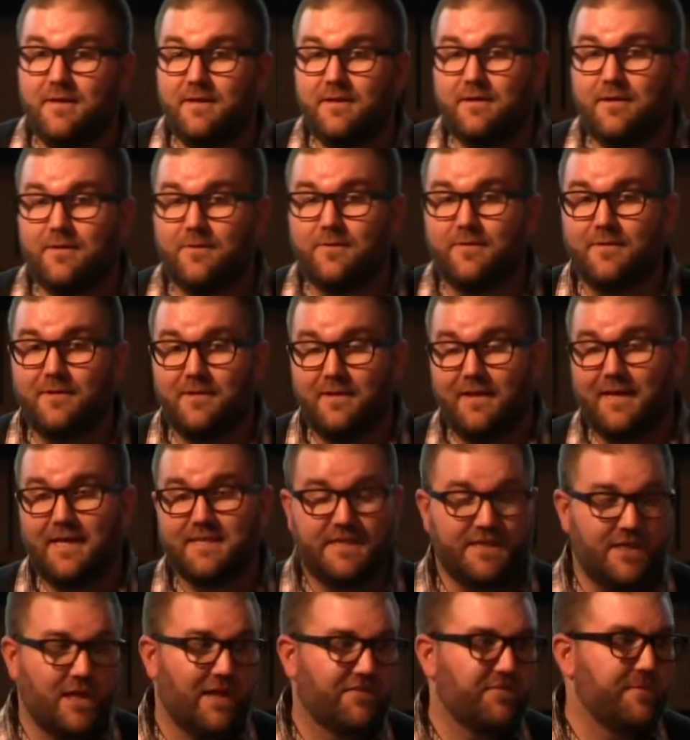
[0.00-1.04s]
you know, like I
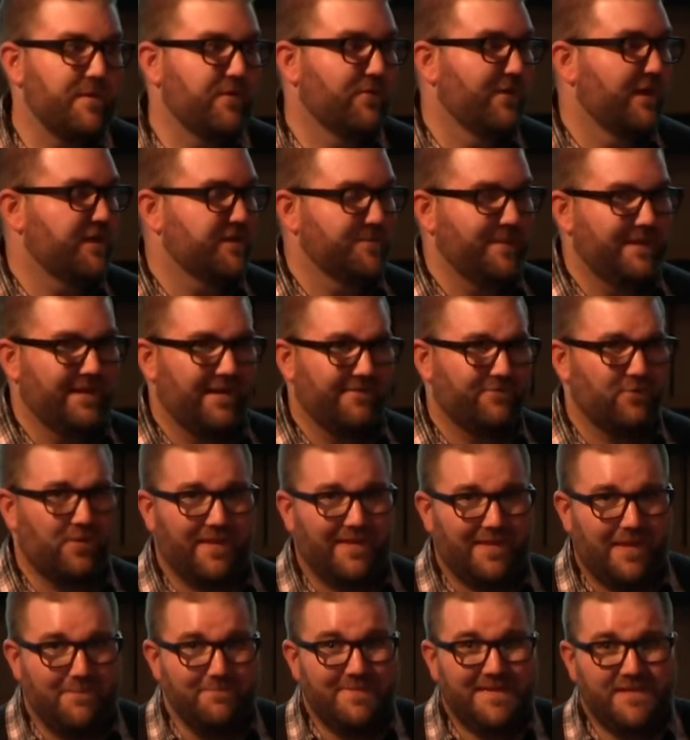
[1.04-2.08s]
said, you don't have to be rich. I mean, after all,
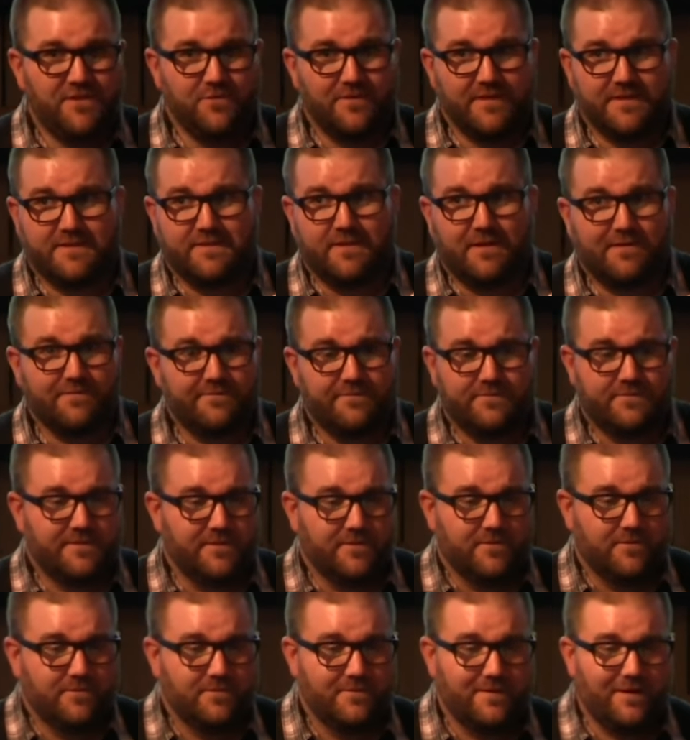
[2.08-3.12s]
they let me do this stuff,
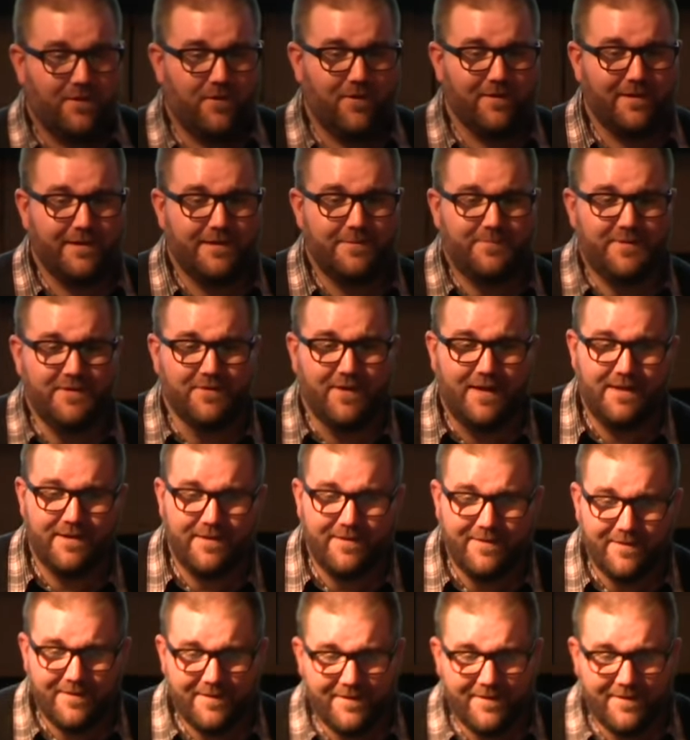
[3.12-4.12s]
so how hard can it be, right?